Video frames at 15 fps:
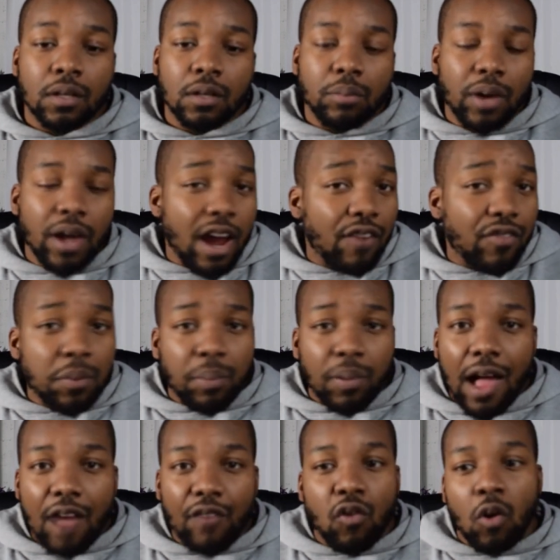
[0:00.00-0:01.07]
But every
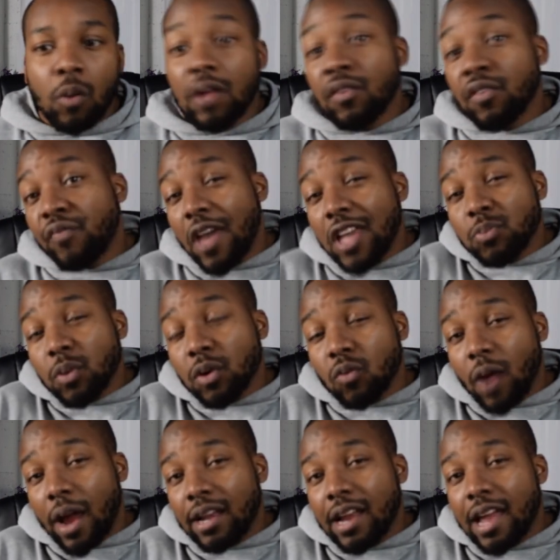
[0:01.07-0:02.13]
platform, even Facebook
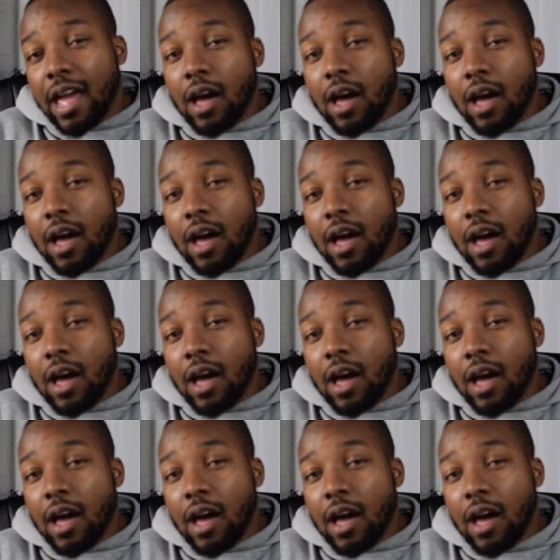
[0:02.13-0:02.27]
right now,